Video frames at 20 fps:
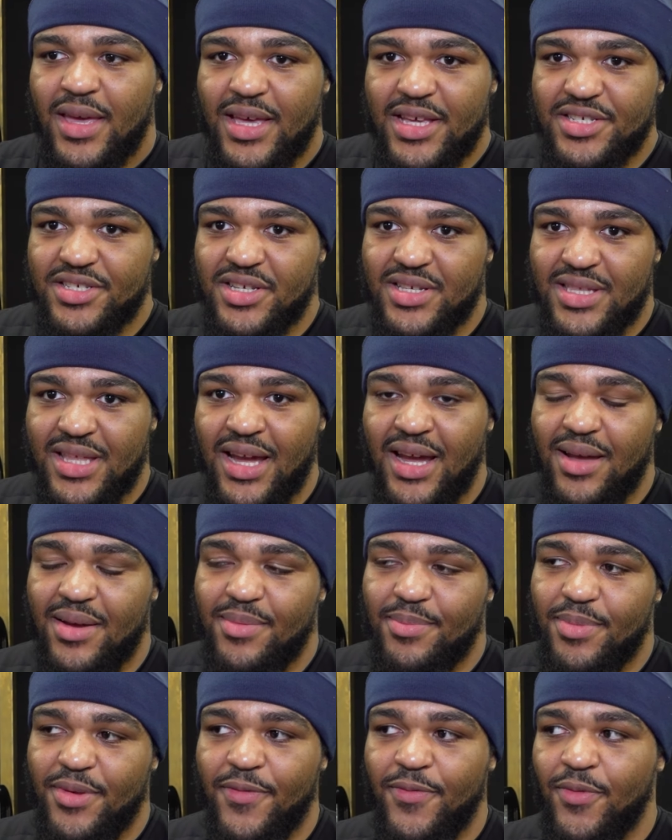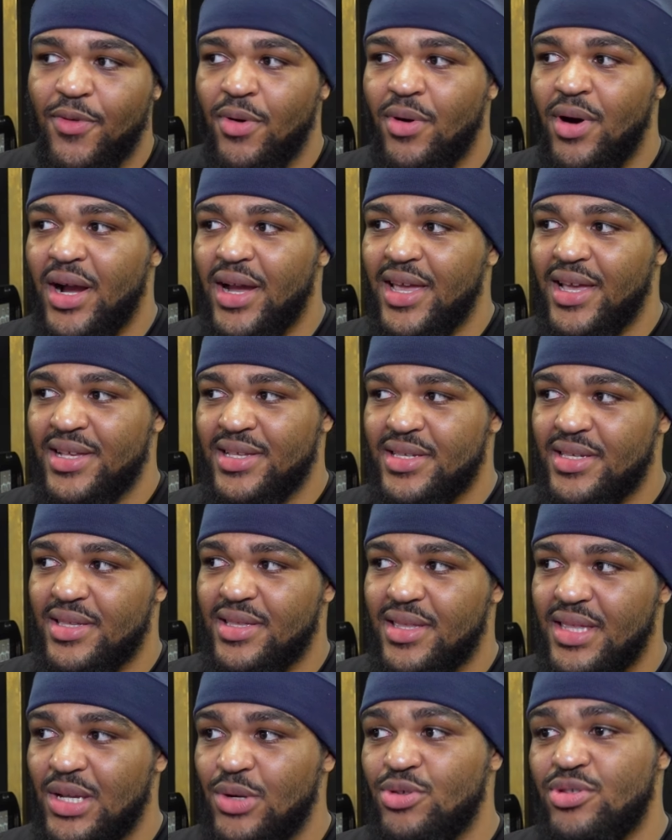It's just that before, I guess
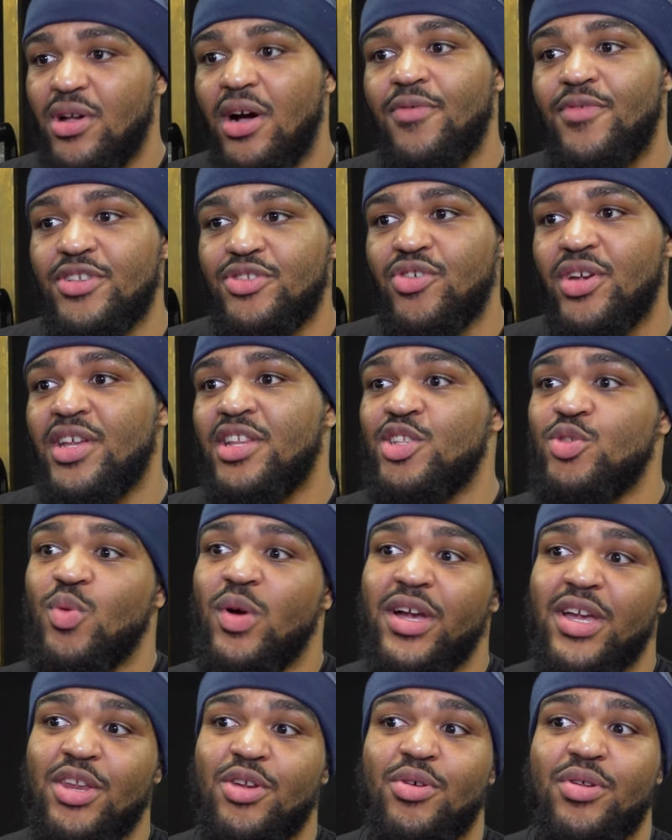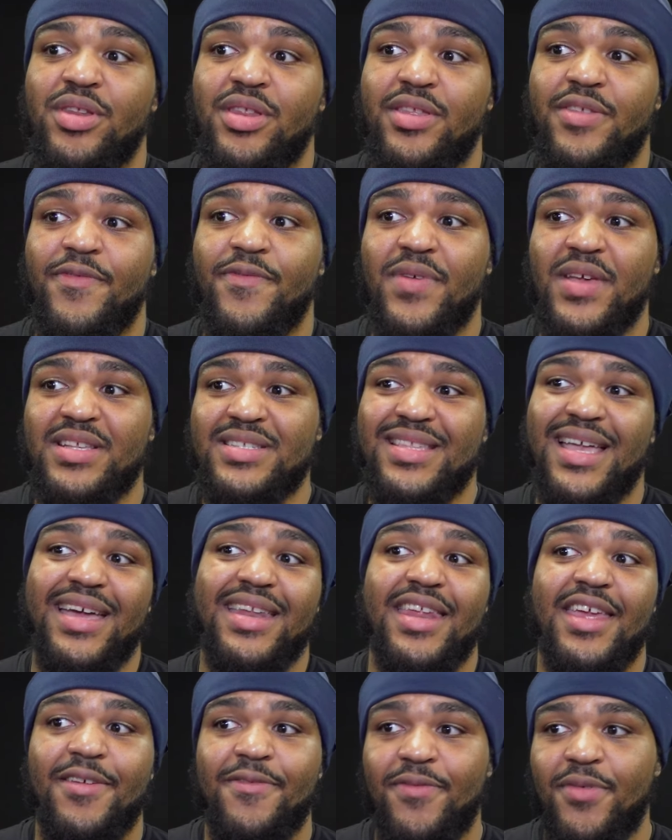there was other trainers working on the things
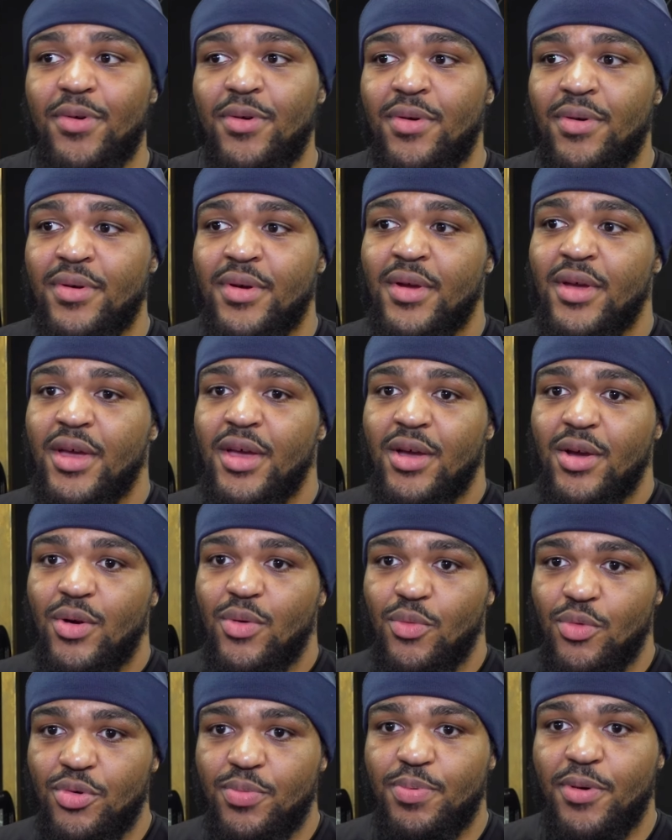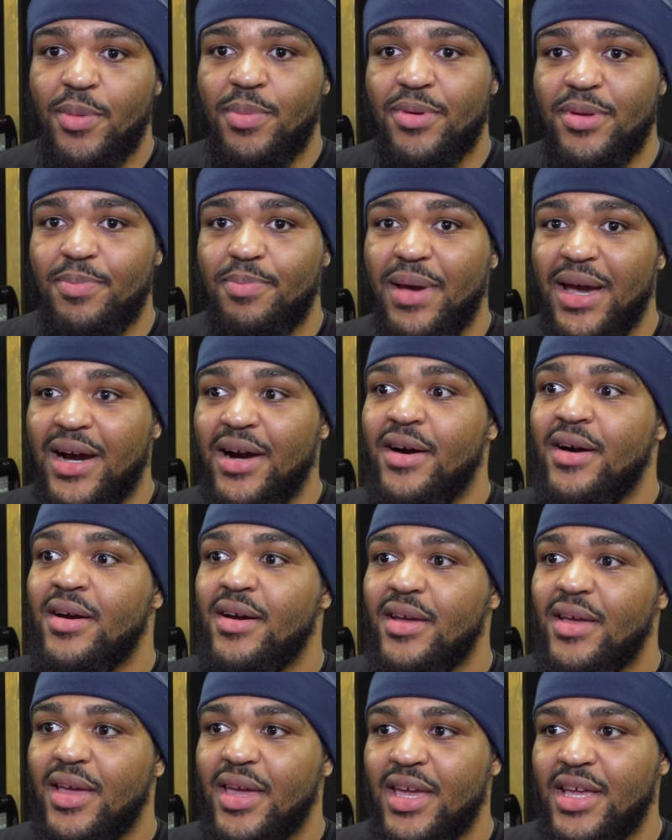that they feel would probably better.
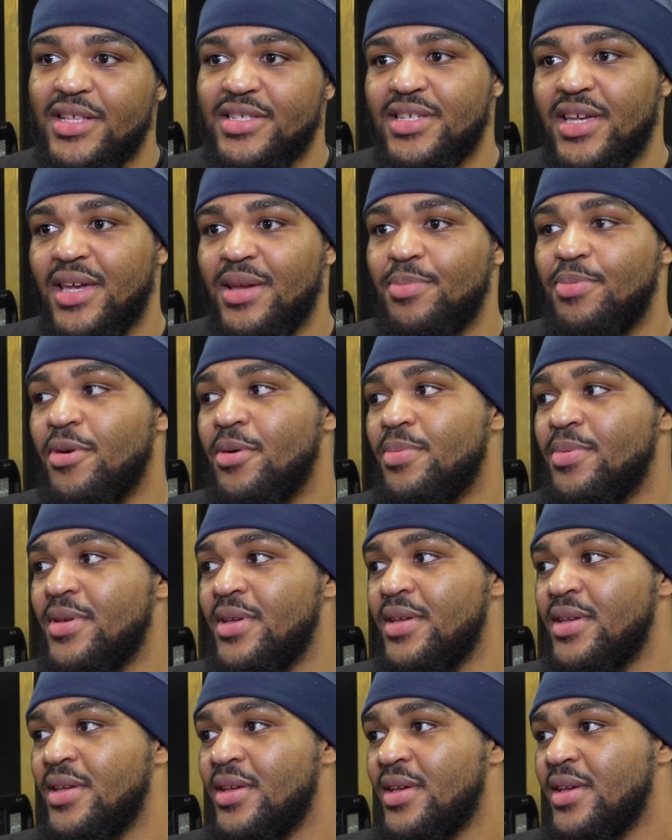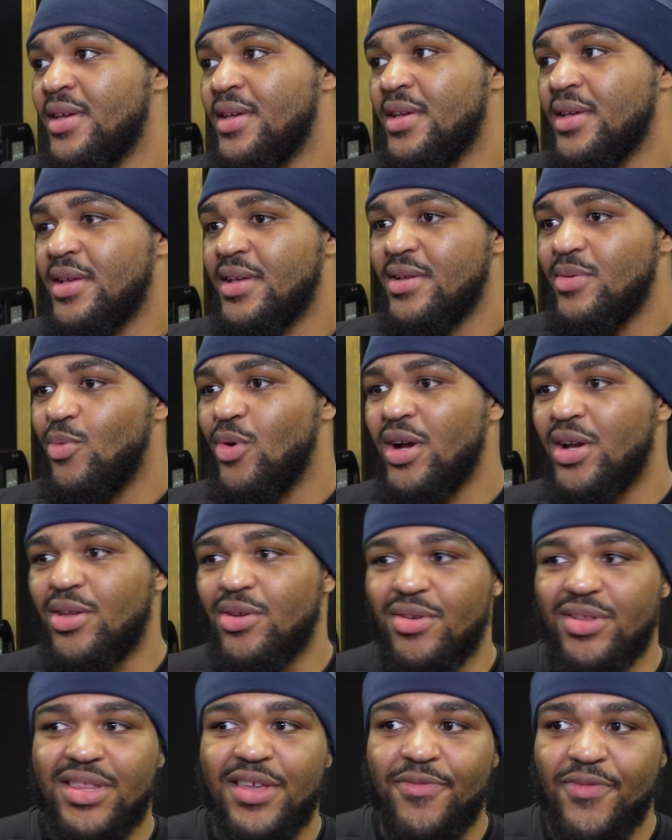AJ probably
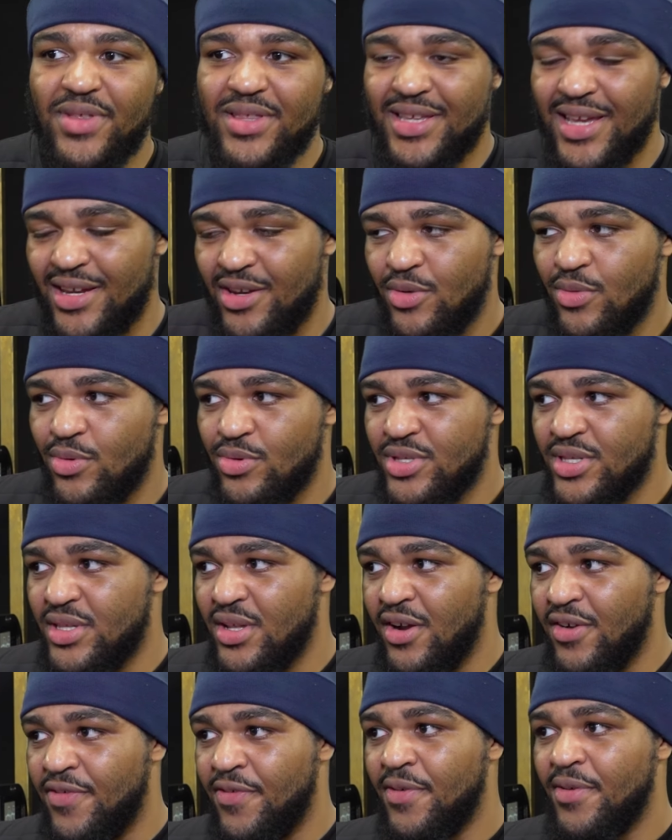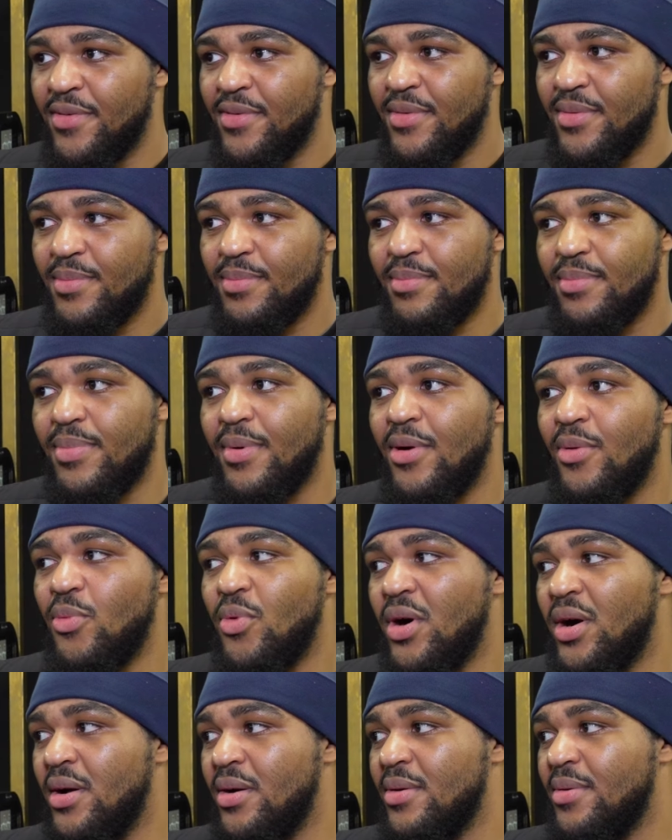working on different technical stuff, but
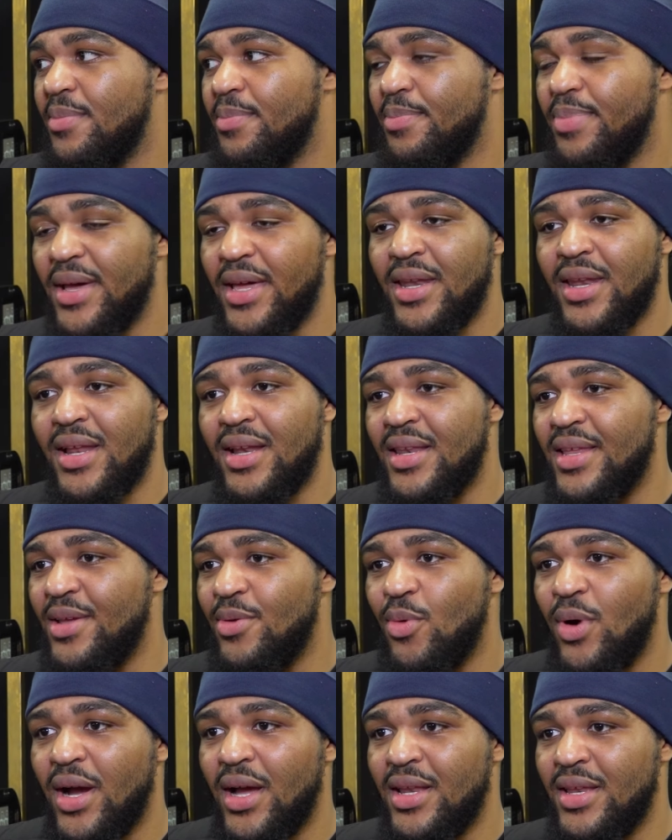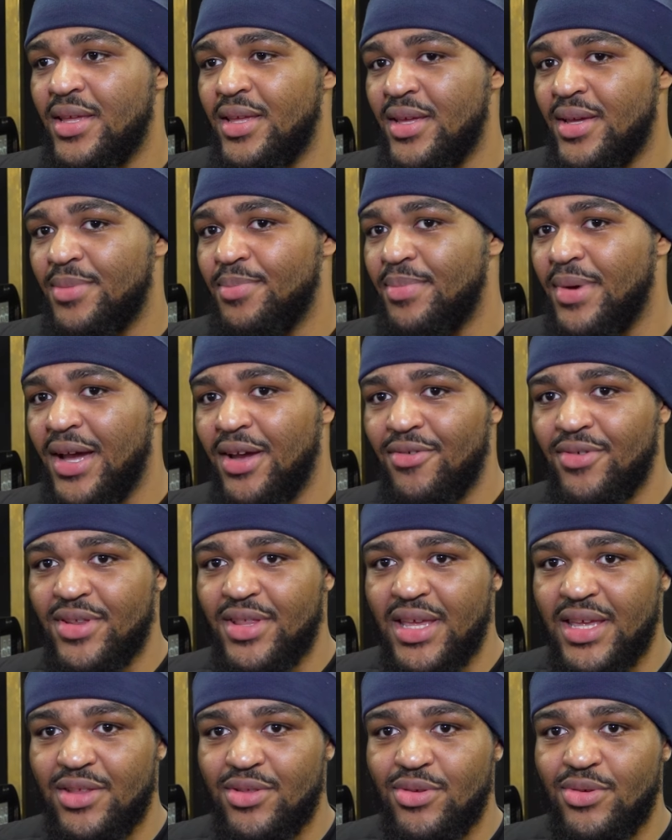what Ben and Lee Wylie and Barry
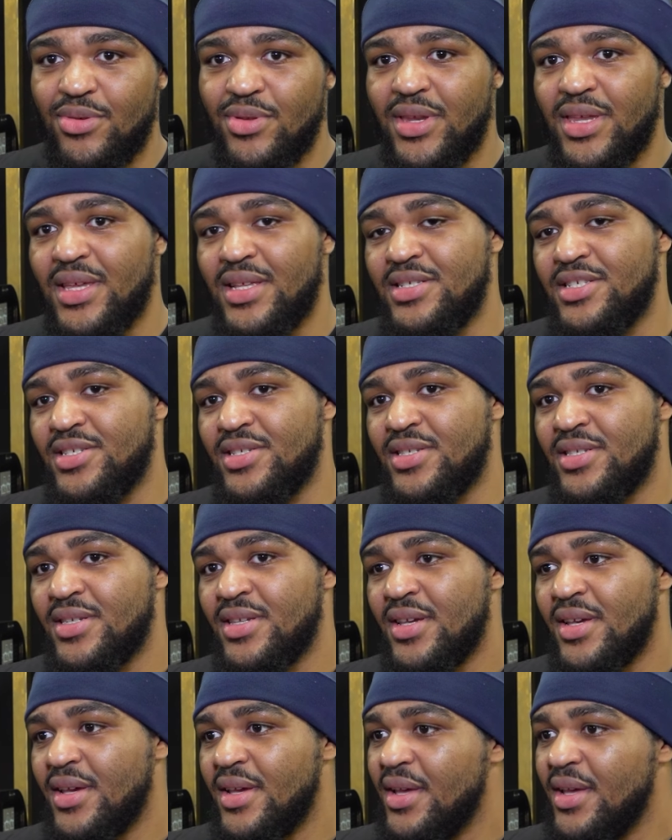they do, they just